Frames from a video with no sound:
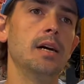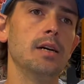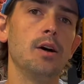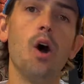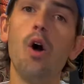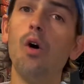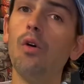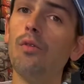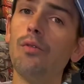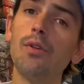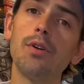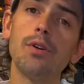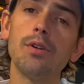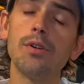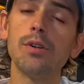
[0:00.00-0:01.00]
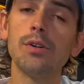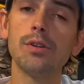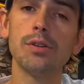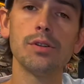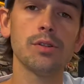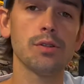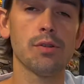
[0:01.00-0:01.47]

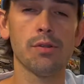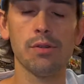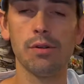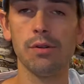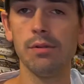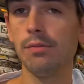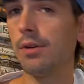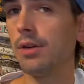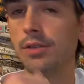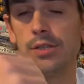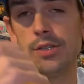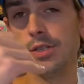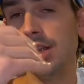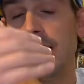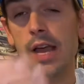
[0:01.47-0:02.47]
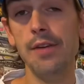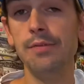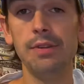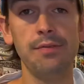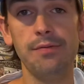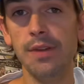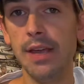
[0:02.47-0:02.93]
overs, or just a heavy
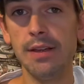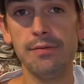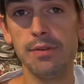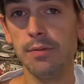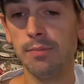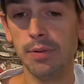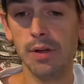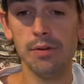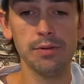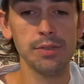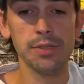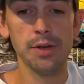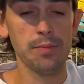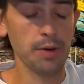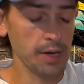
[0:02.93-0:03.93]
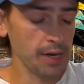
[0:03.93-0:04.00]
favorite blowing someone